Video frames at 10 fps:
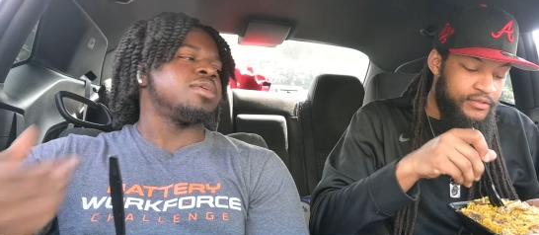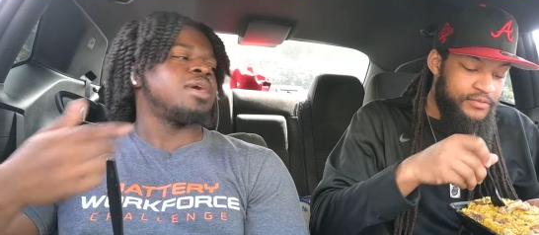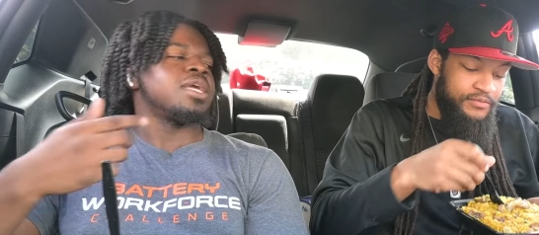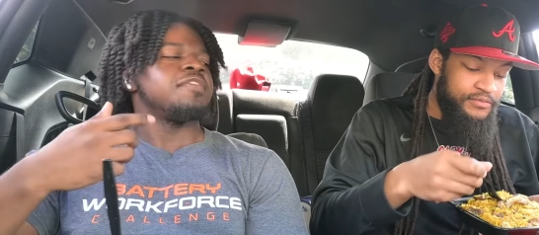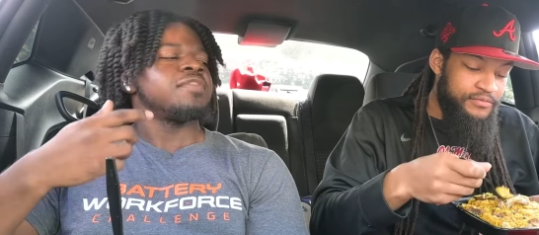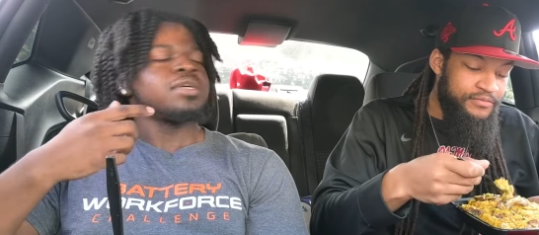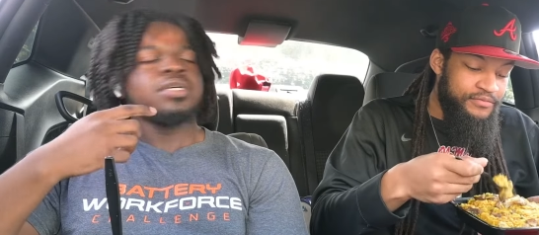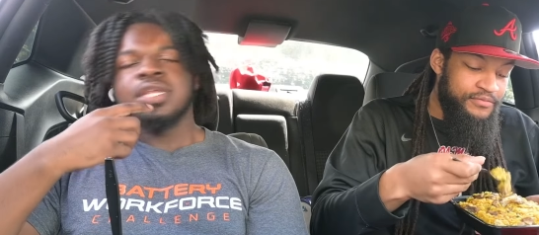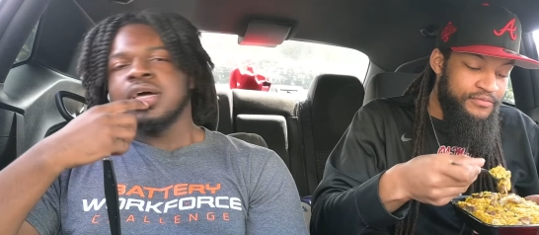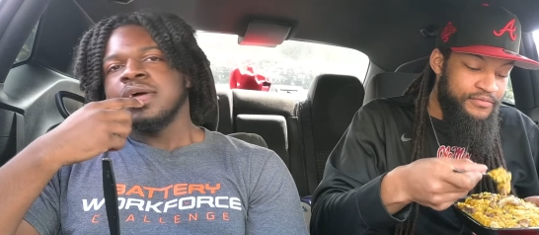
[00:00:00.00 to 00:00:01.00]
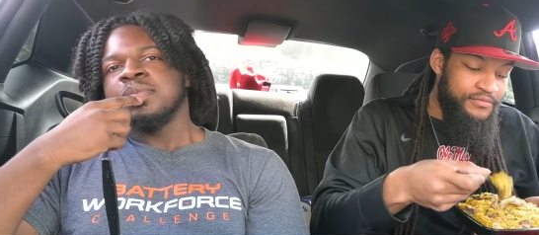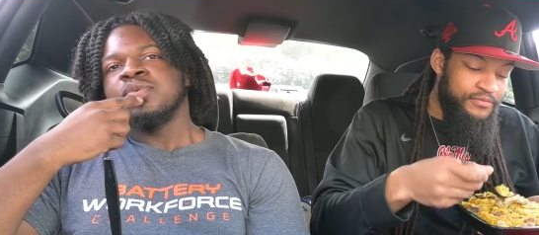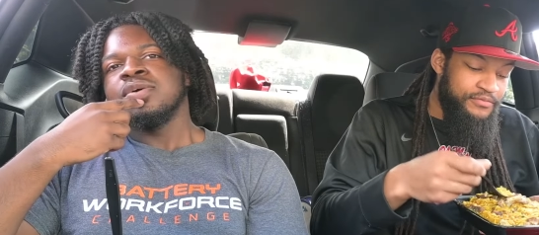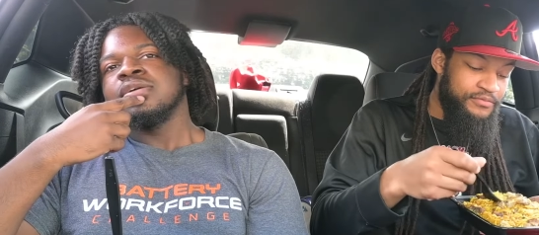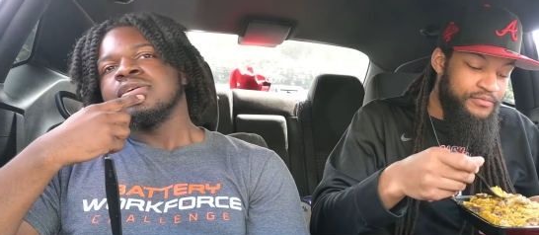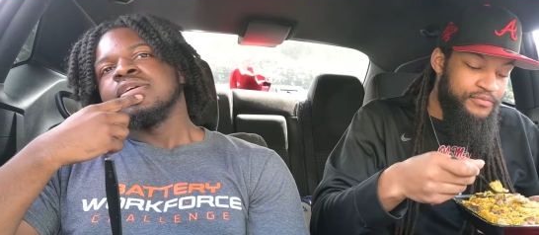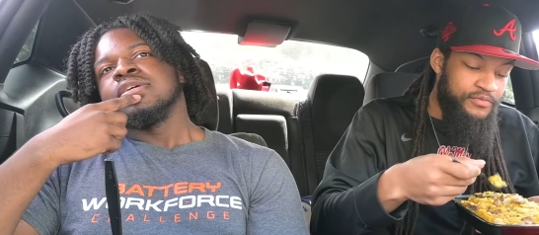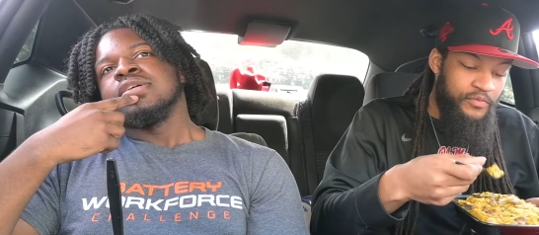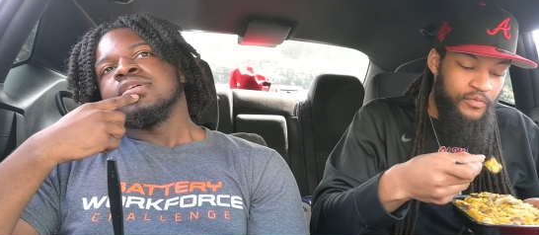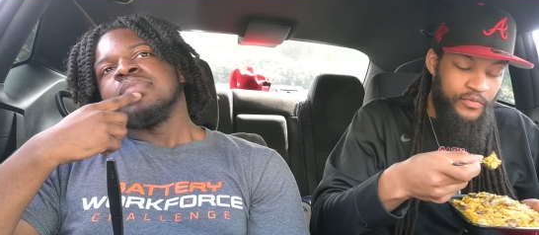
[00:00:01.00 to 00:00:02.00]
Speaker 1: though, I give it a good nine point,
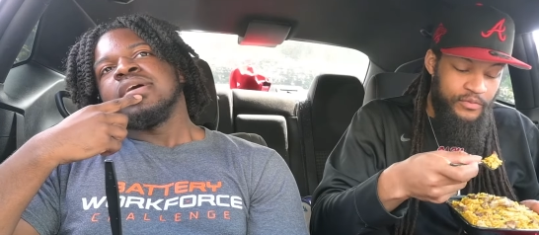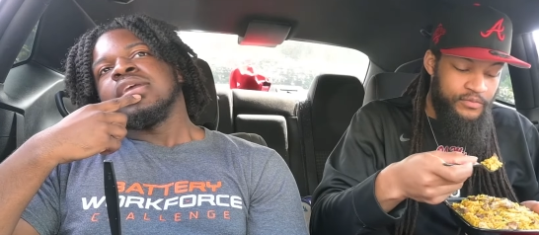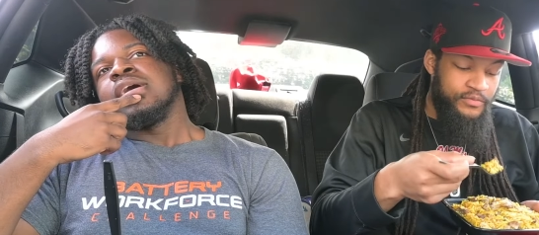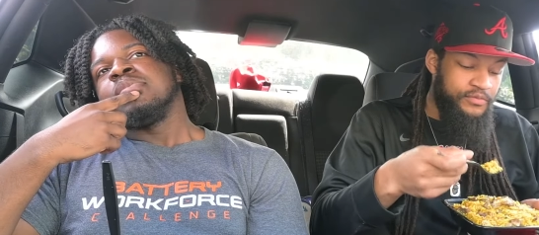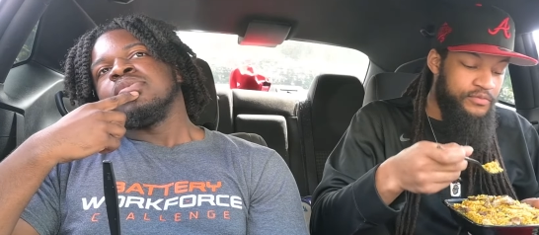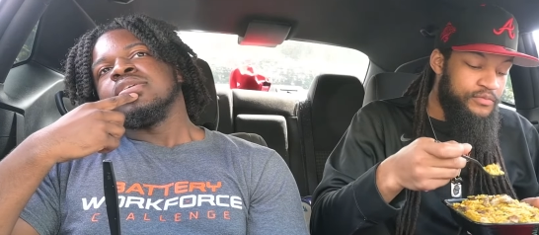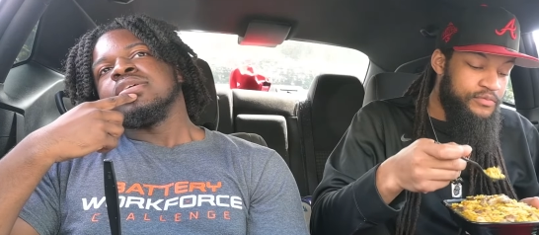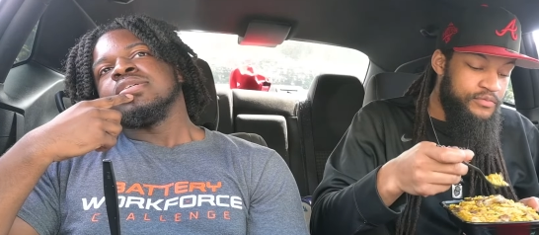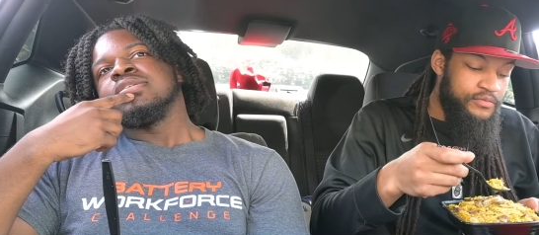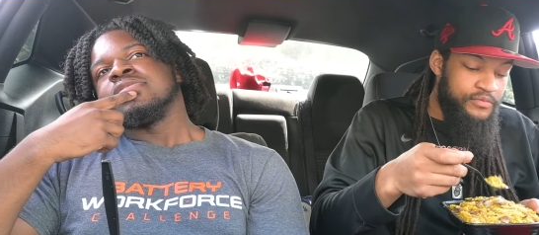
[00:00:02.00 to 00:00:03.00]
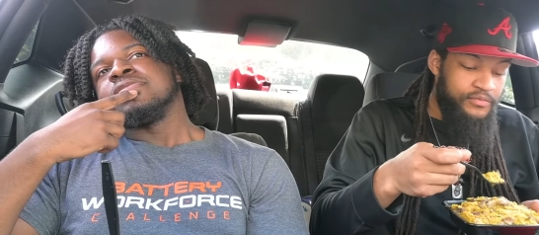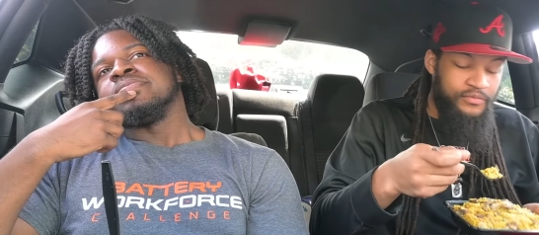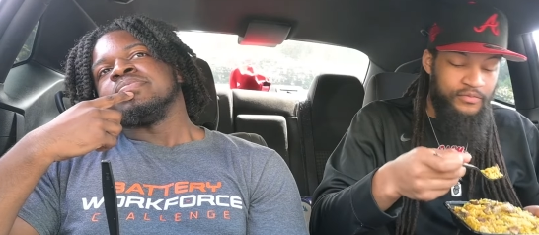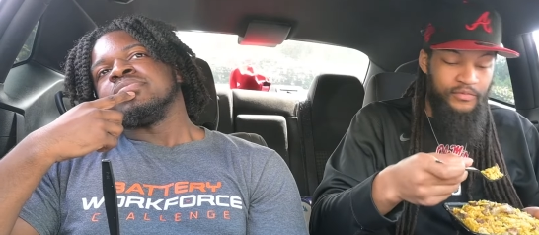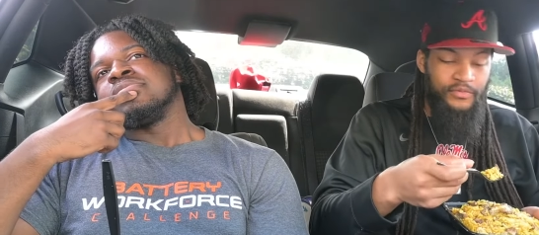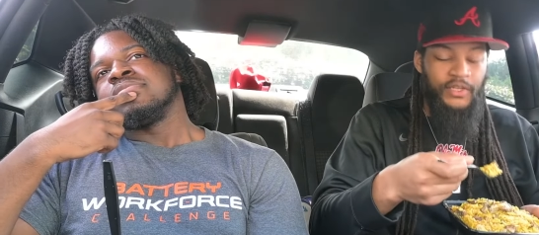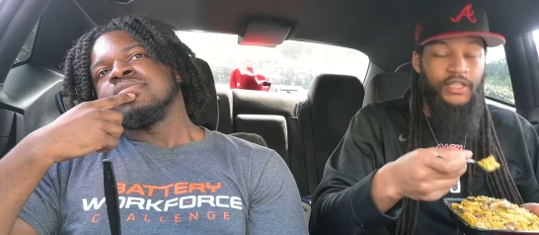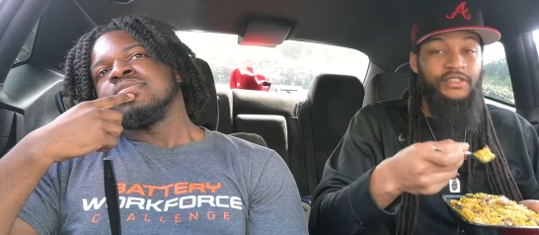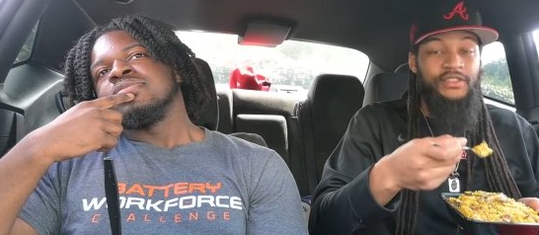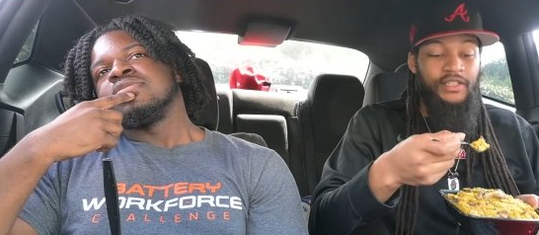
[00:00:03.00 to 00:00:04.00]
by nine point. Mm.
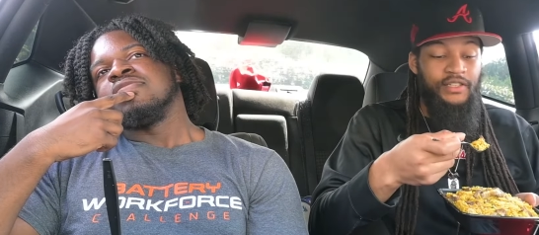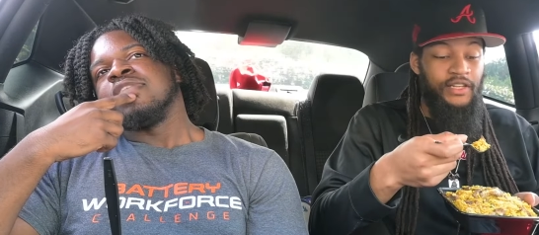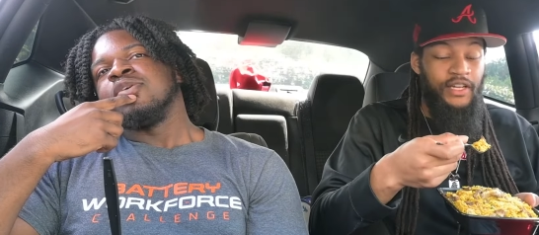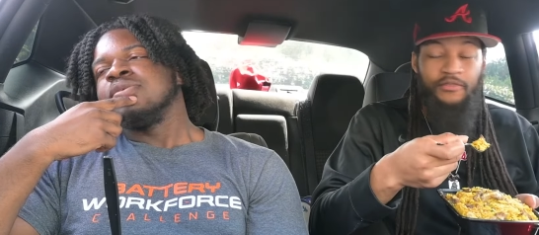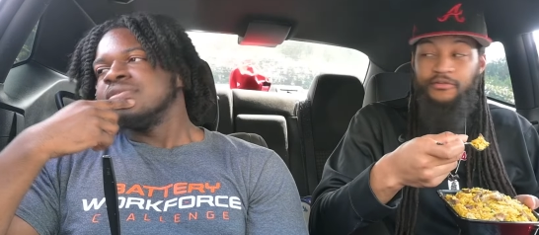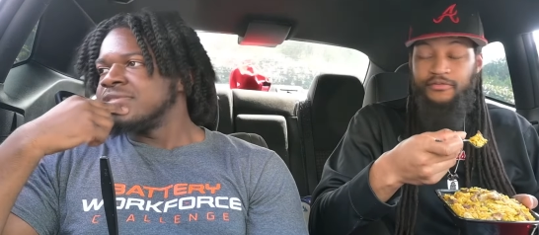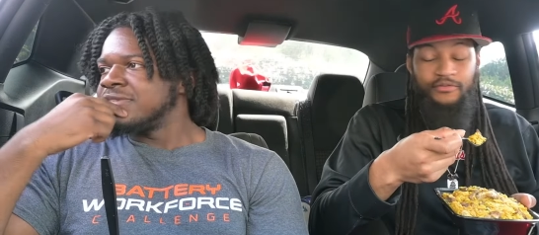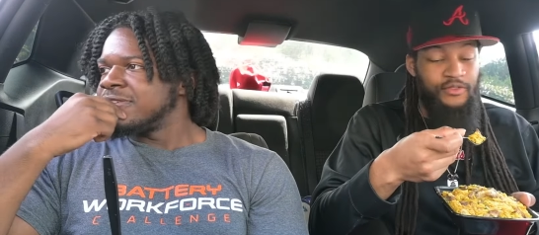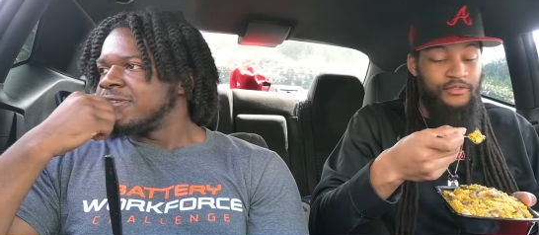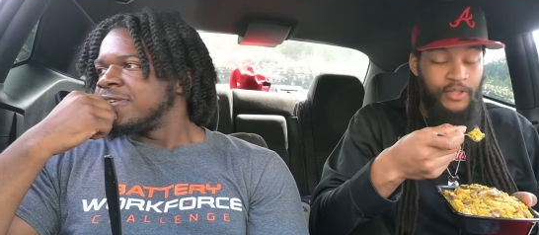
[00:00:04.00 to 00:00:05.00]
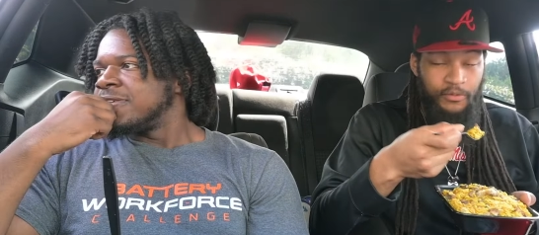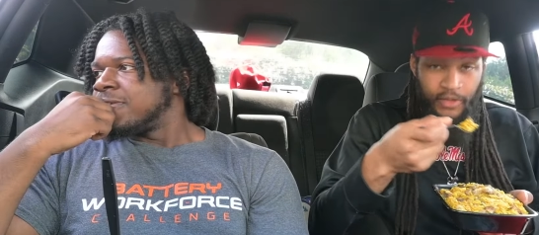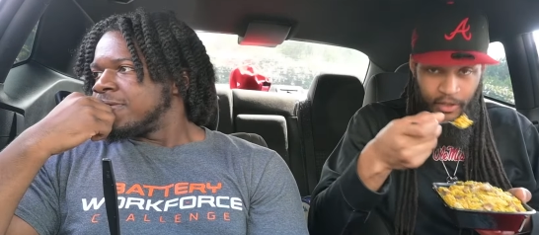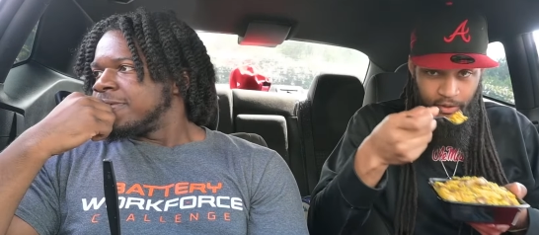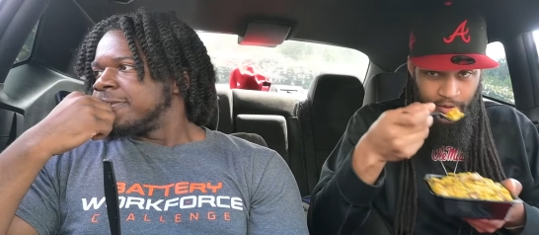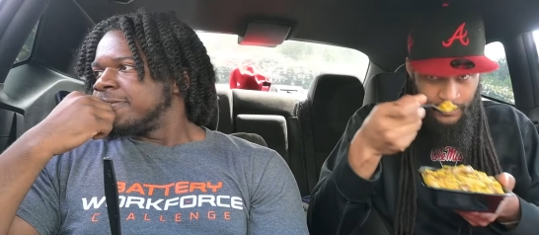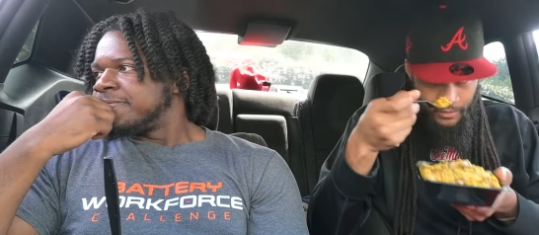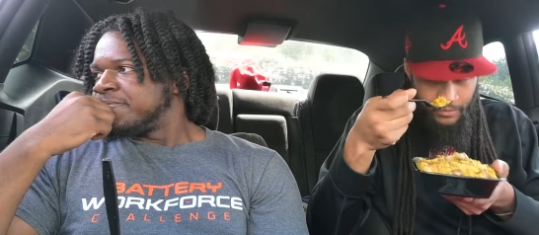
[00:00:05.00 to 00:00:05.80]
Cause four. Here we go though.